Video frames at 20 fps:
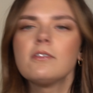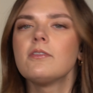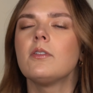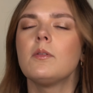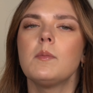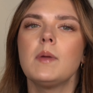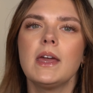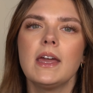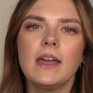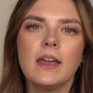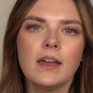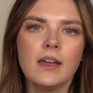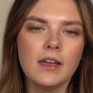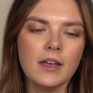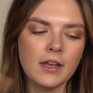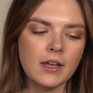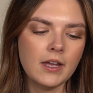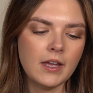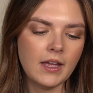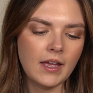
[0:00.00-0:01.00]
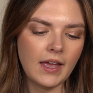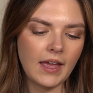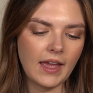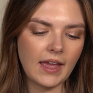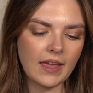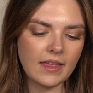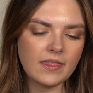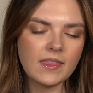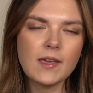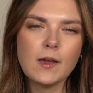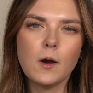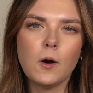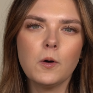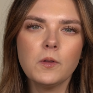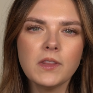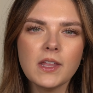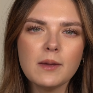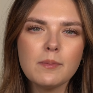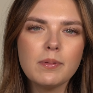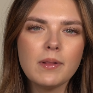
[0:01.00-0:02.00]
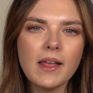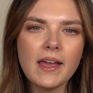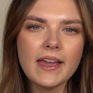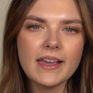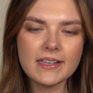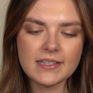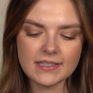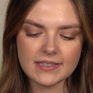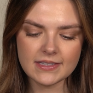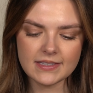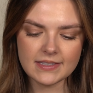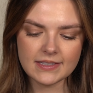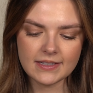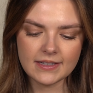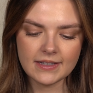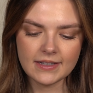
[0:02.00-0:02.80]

for me. And the only place,